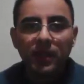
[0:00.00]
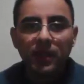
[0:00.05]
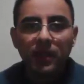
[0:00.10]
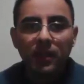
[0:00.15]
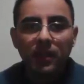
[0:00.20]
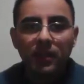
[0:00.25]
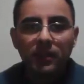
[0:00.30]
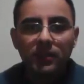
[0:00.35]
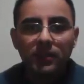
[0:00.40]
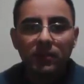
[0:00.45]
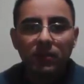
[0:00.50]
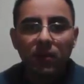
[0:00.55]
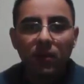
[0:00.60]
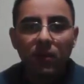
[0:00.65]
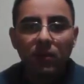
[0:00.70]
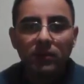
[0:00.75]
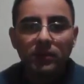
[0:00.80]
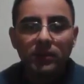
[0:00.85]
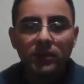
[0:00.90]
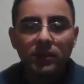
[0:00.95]
Uh, it
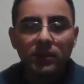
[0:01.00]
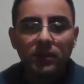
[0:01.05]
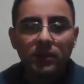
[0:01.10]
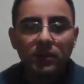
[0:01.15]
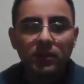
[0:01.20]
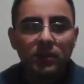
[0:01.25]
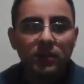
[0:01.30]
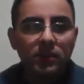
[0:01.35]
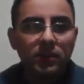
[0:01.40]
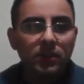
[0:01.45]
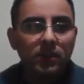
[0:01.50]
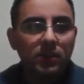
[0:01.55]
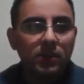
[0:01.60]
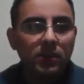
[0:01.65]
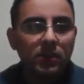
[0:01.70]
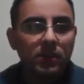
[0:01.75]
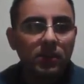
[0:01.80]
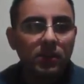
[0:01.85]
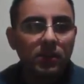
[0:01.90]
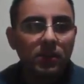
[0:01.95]
is called
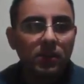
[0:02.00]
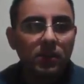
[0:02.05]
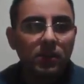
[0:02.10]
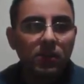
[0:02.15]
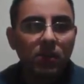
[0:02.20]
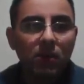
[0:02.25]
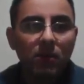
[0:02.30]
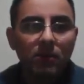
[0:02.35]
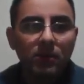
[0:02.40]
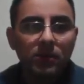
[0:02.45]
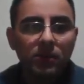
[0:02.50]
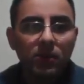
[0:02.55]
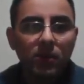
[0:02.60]
uh,